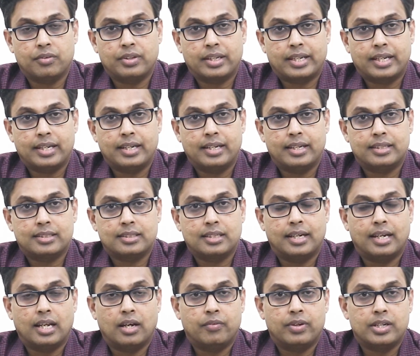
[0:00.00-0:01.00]
of the kidneys
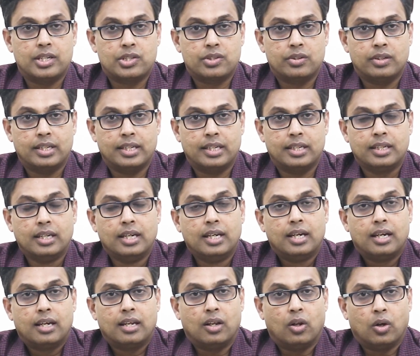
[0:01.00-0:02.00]
and eventually
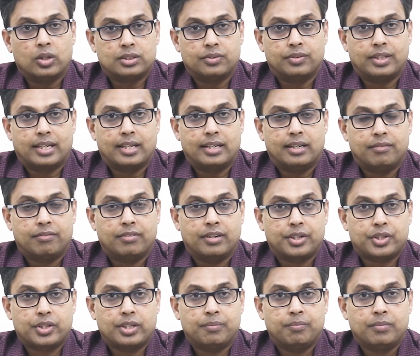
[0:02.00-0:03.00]
loss of the kidney
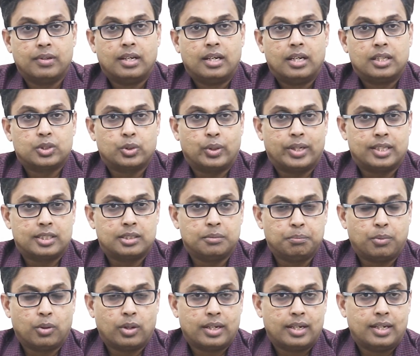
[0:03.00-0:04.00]
function. So it is
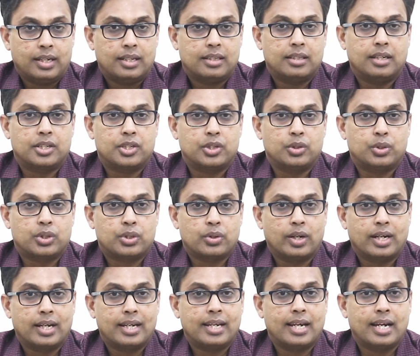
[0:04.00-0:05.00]
important that you
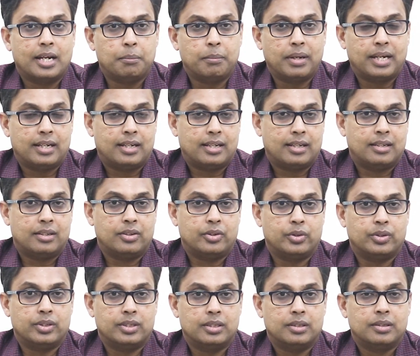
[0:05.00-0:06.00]
try and maintain
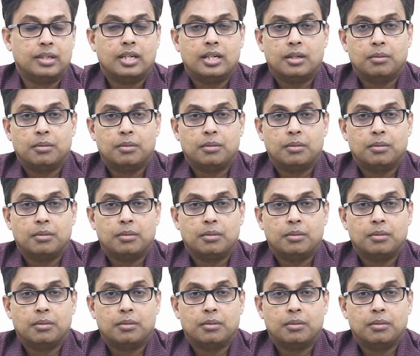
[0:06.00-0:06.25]
your